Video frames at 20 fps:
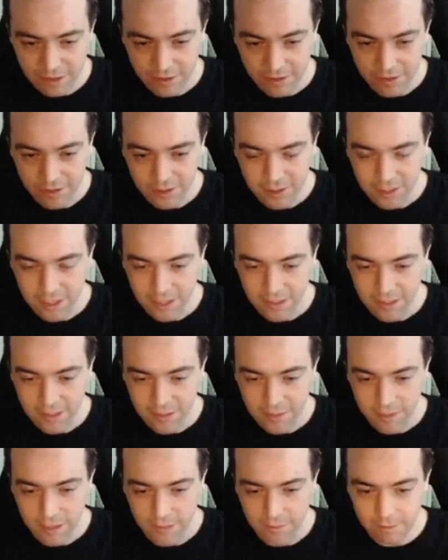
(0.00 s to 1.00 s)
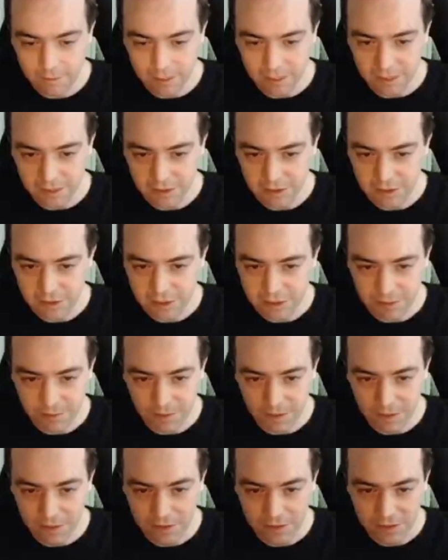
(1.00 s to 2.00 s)
You just kind of spam lasers, and
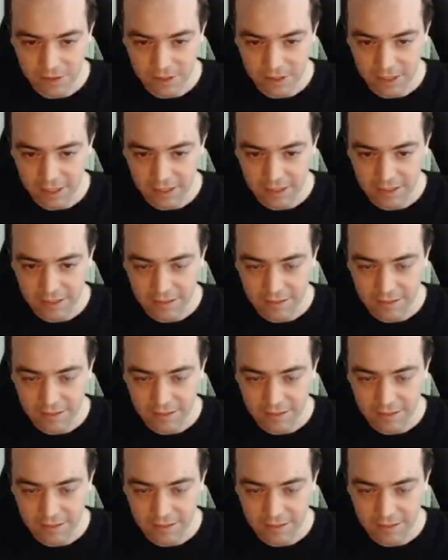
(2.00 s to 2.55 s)
when she takes